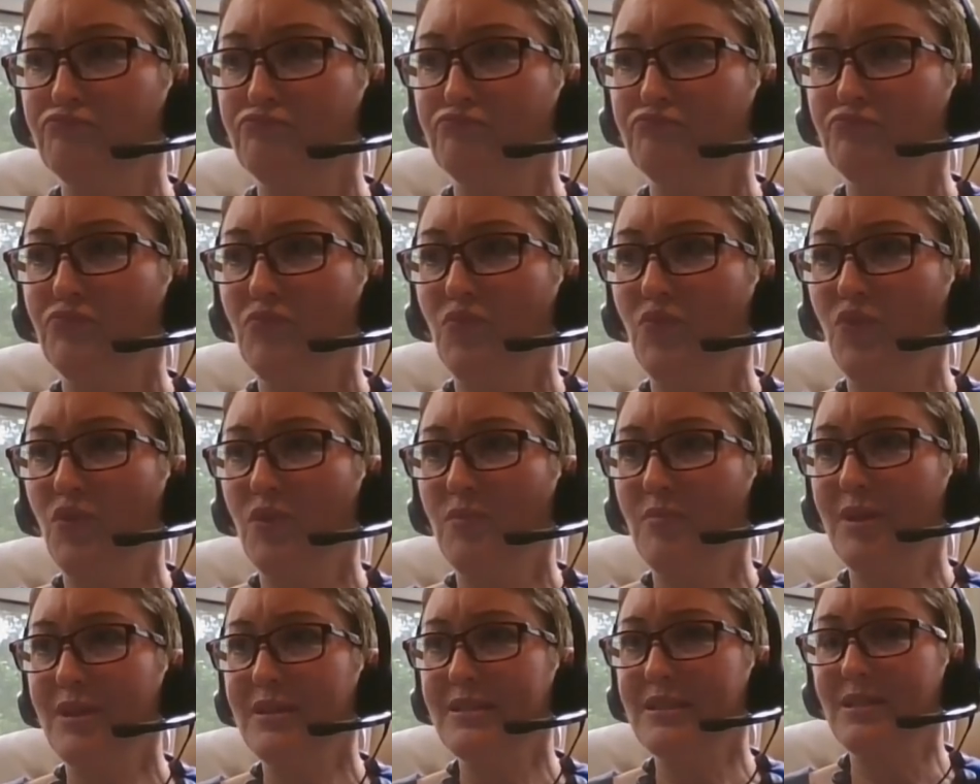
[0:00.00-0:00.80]

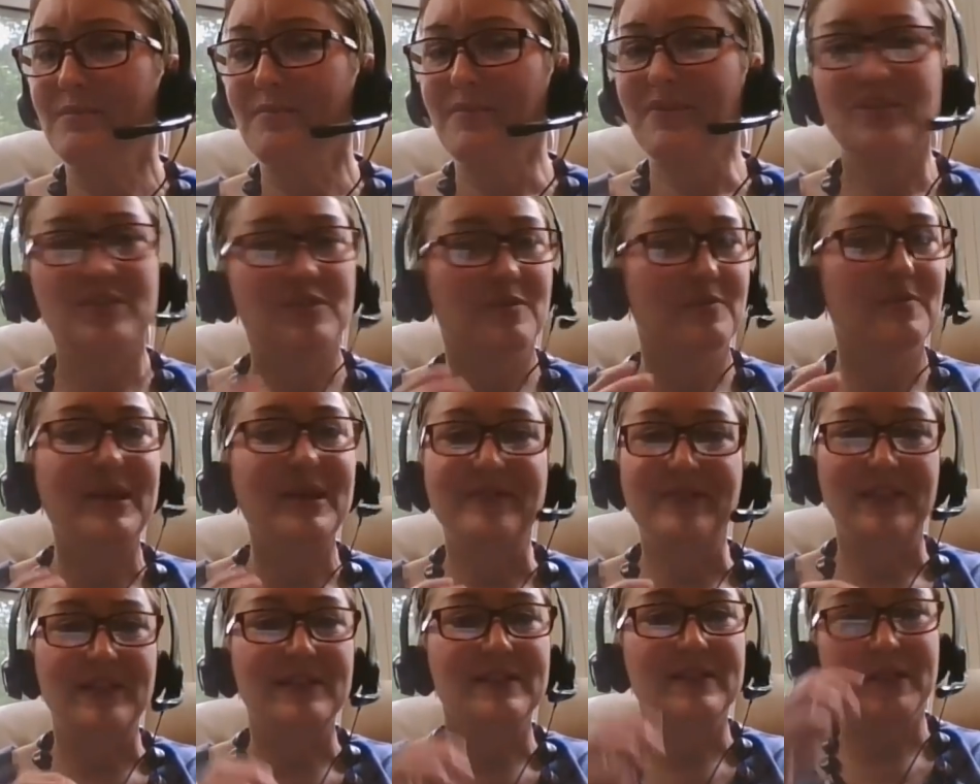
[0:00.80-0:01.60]
Foreign policy. Those are the
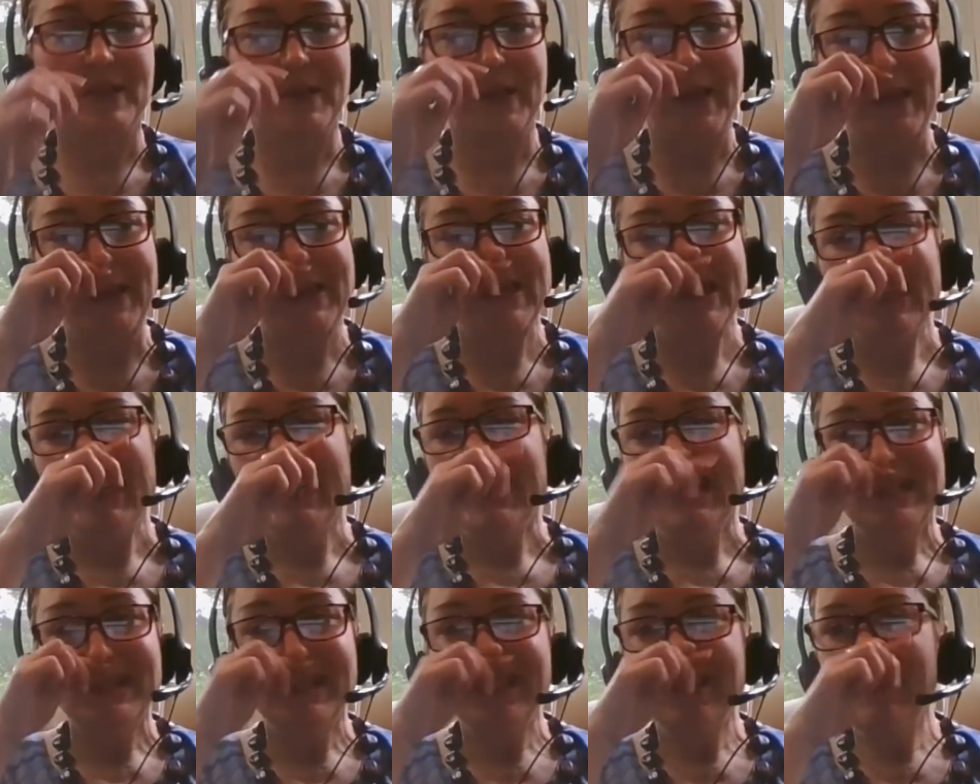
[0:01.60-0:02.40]
main things. Okay.
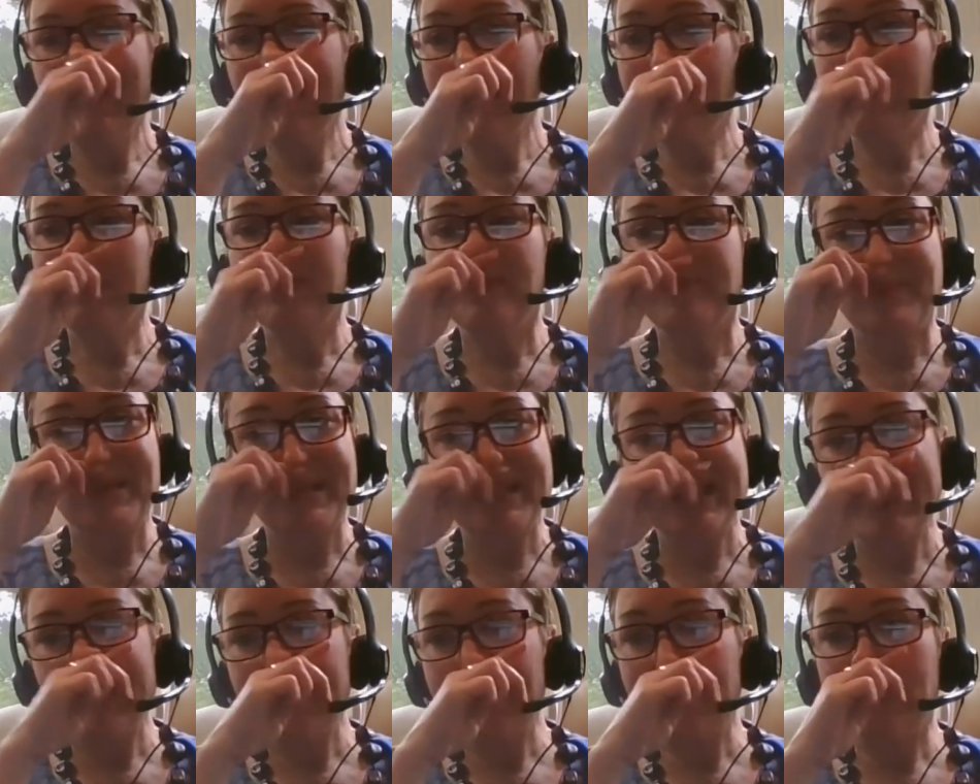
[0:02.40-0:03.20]
Then we have the
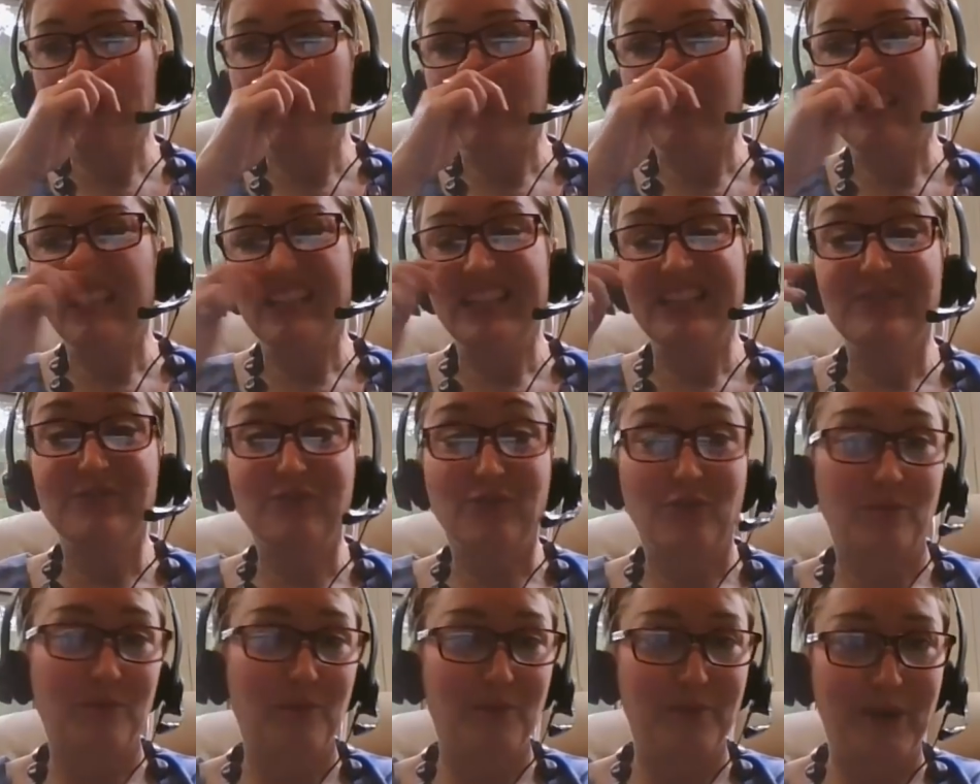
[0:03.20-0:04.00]
president's
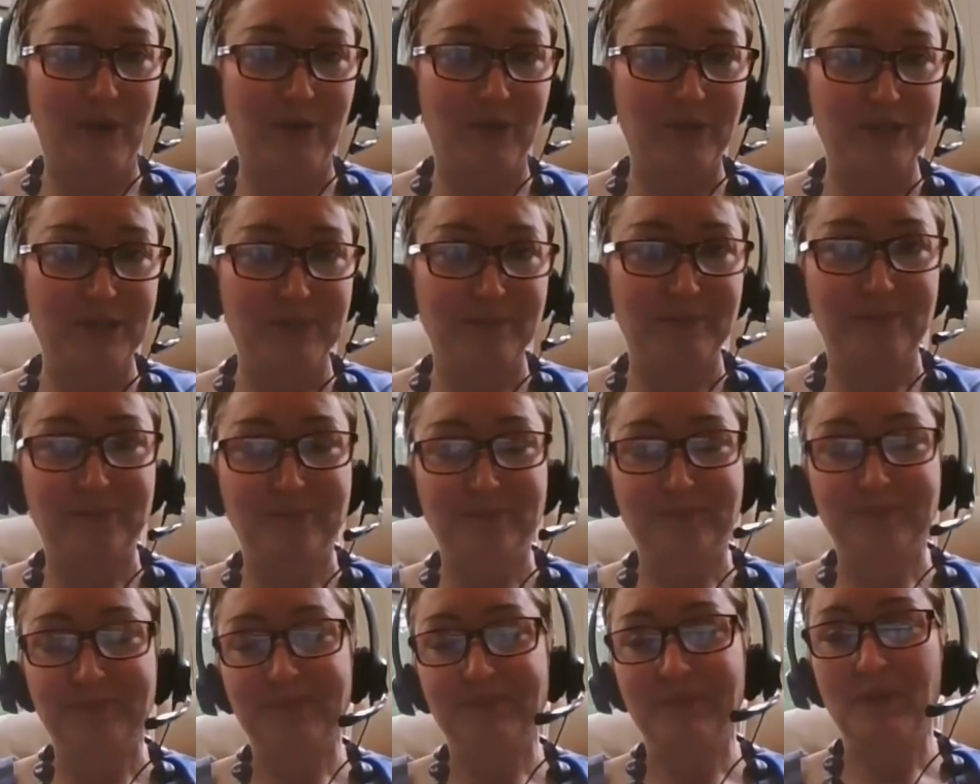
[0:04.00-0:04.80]
informal powers,
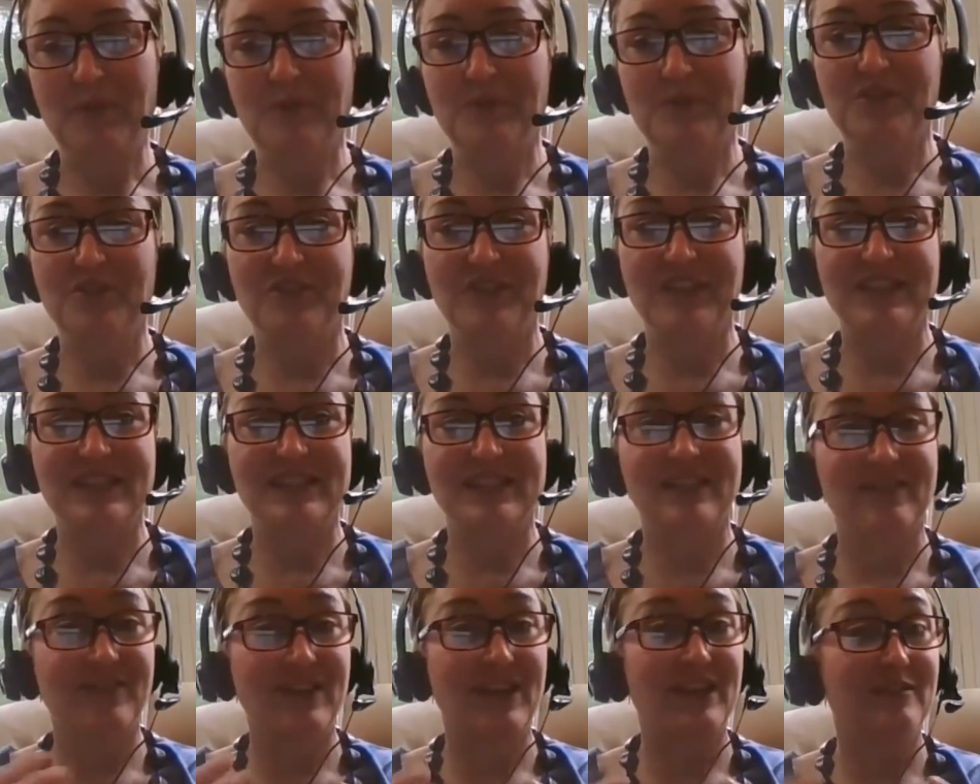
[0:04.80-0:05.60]
which are things
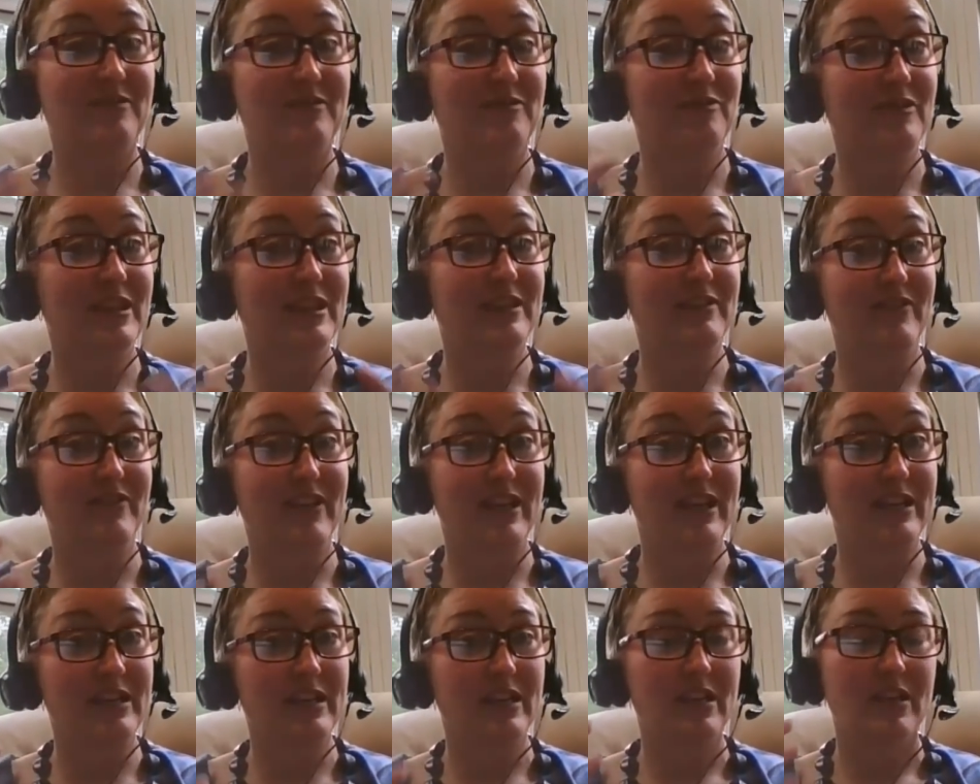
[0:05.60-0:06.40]
that have kind of
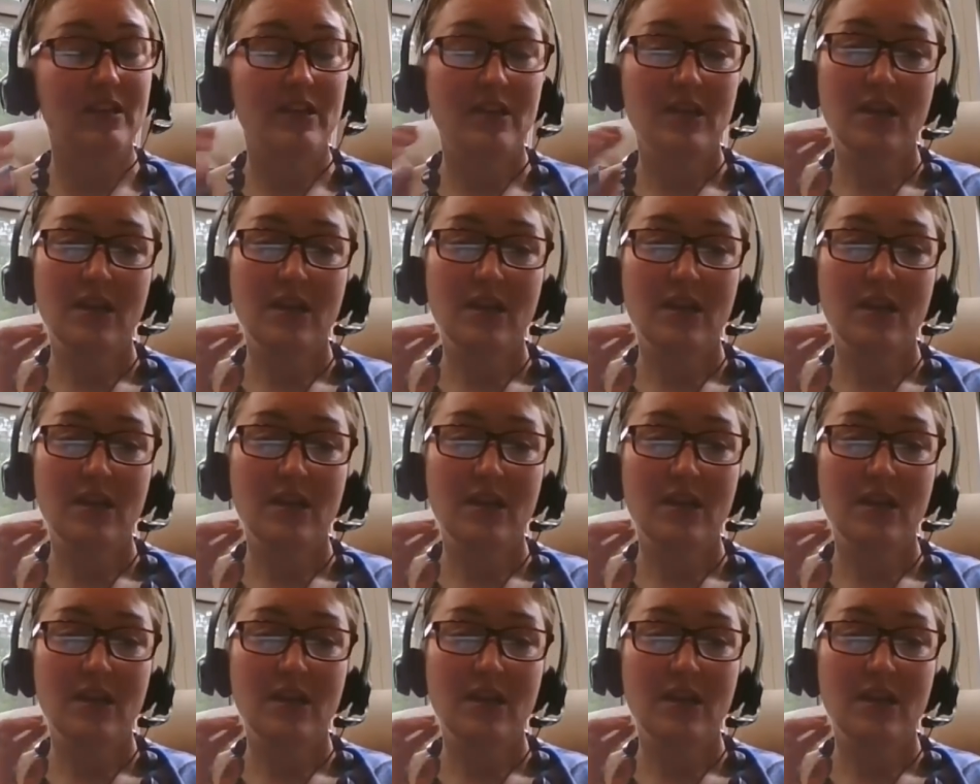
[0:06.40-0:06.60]
innovated.